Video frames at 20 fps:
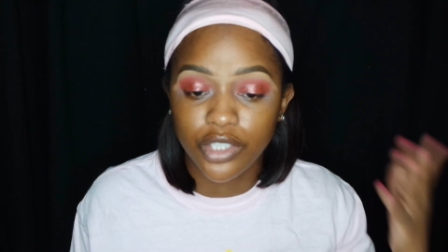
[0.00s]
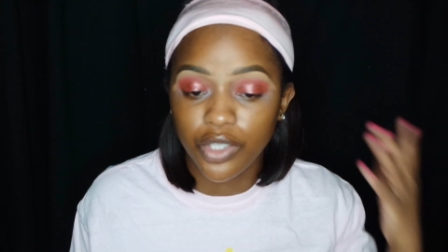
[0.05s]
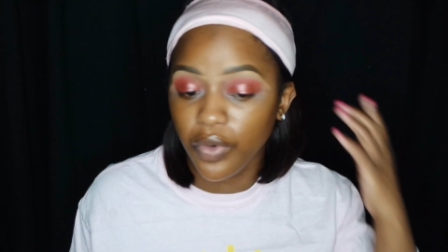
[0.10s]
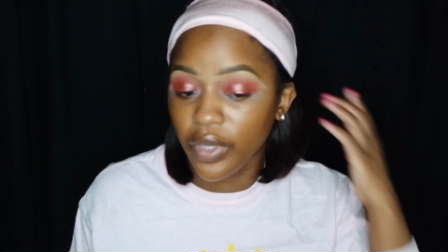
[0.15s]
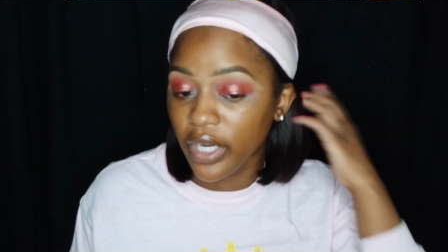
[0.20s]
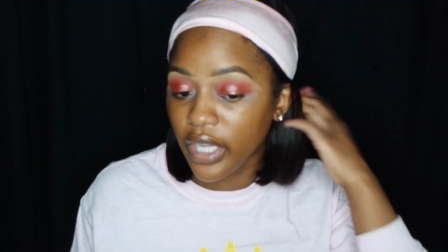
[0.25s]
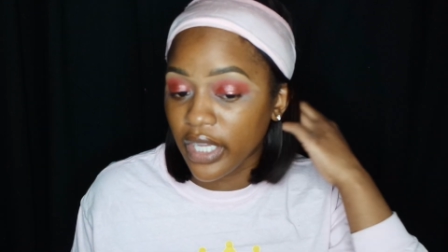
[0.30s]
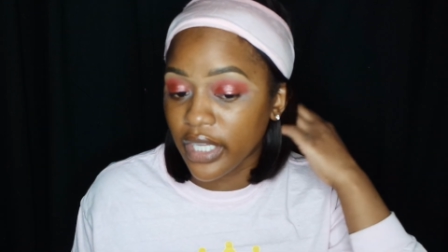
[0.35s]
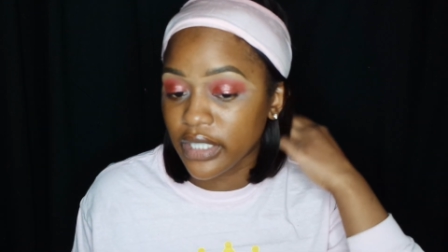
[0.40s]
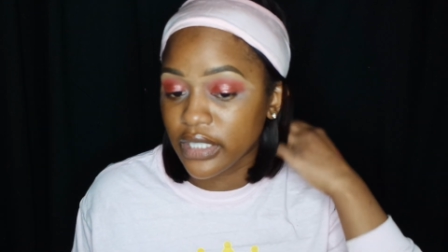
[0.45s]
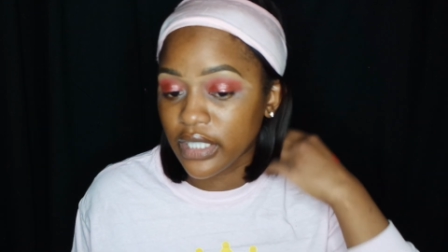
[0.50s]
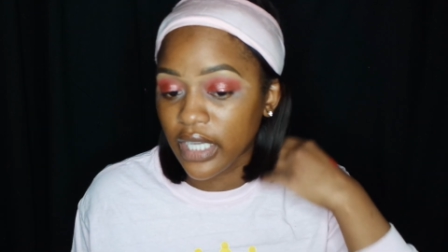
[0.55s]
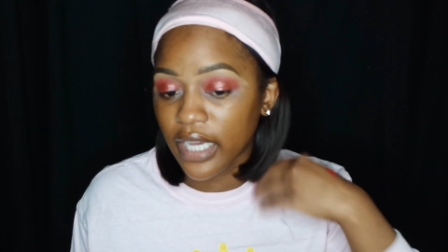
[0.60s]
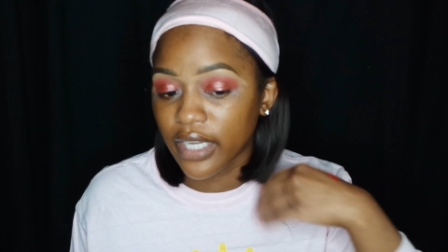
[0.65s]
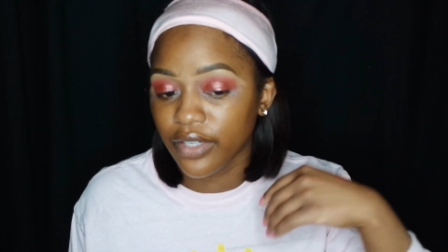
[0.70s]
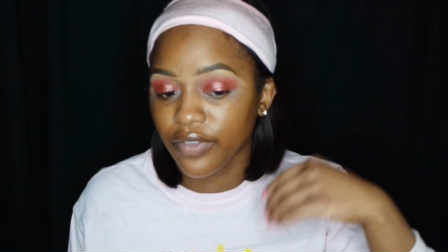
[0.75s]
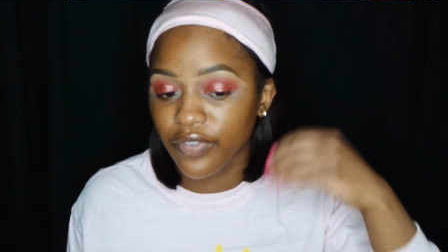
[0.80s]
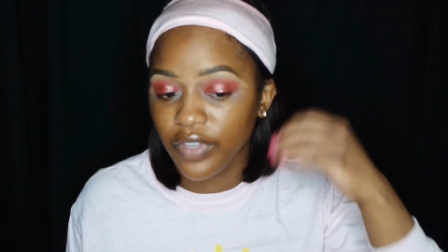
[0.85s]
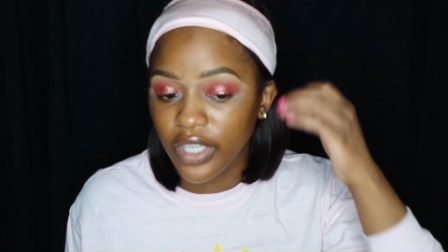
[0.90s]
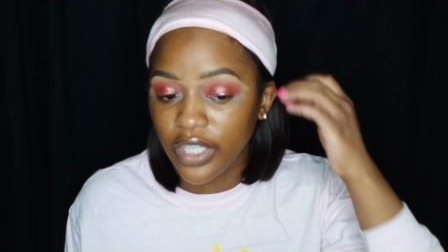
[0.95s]
so it is
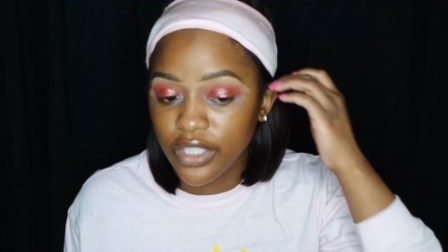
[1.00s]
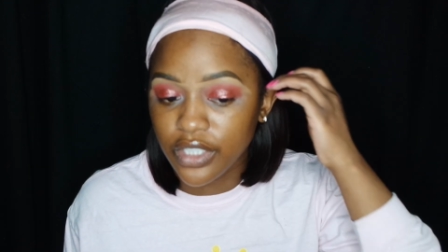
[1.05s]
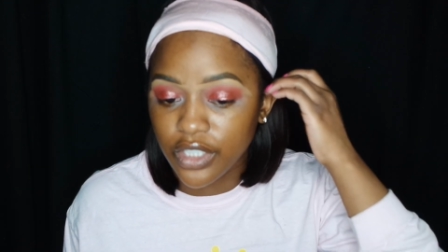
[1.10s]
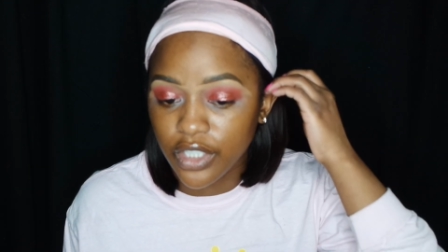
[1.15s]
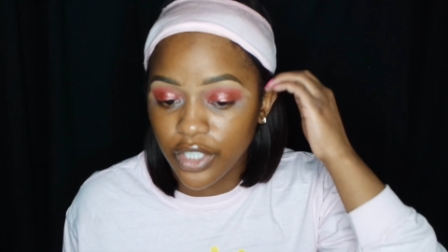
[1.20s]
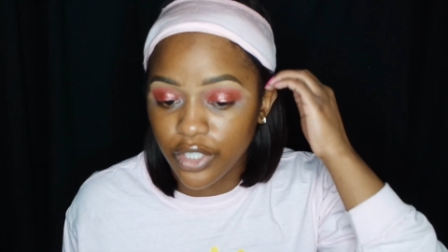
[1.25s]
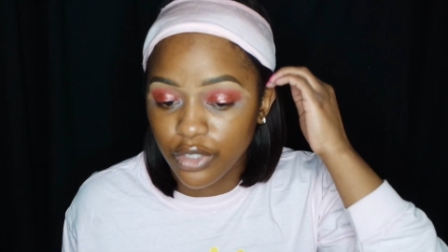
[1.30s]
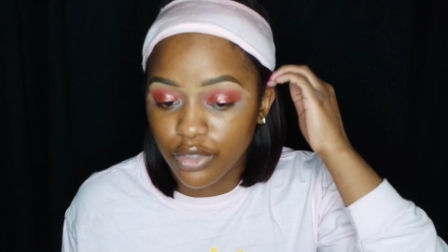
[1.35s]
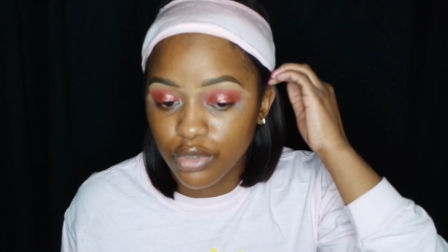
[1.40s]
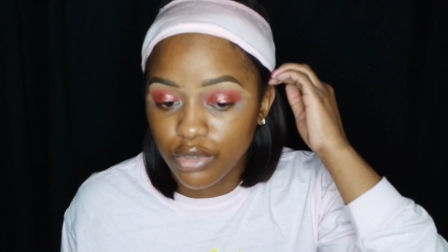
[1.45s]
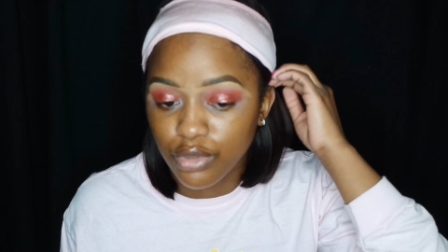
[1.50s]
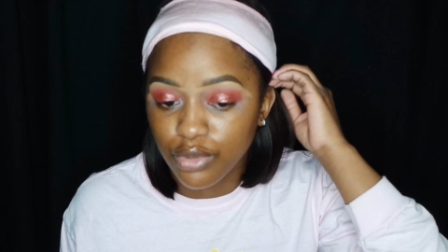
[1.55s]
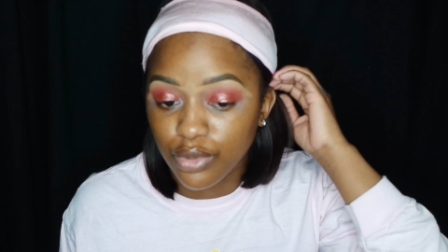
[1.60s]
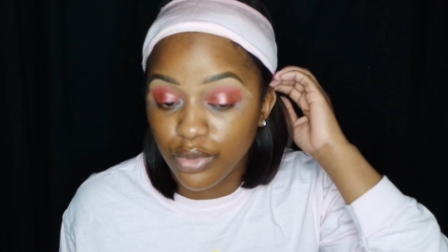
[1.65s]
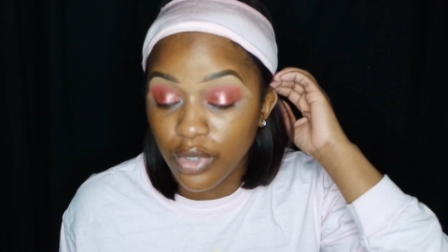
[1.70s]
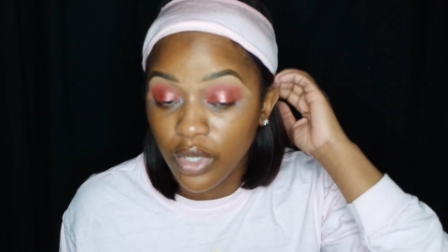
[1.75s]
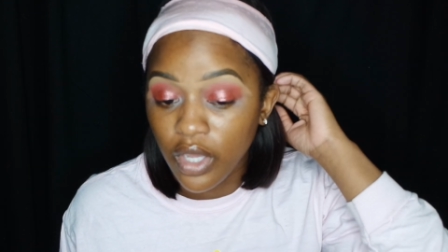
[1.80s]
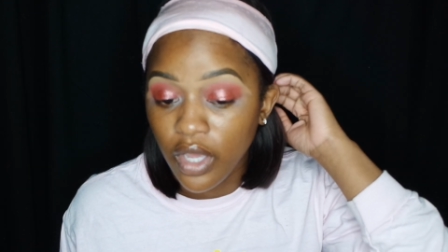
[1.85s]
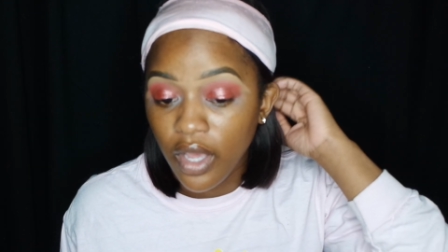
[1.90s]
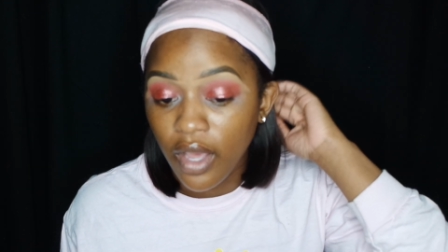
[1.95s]
kind of easier
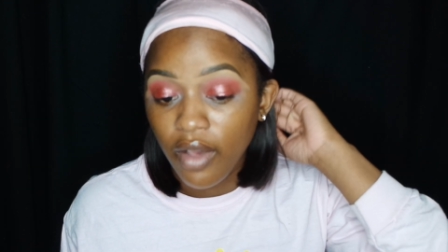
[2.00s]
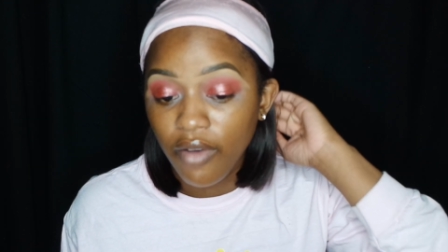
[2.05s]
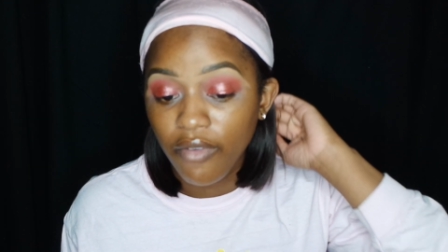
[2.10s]
to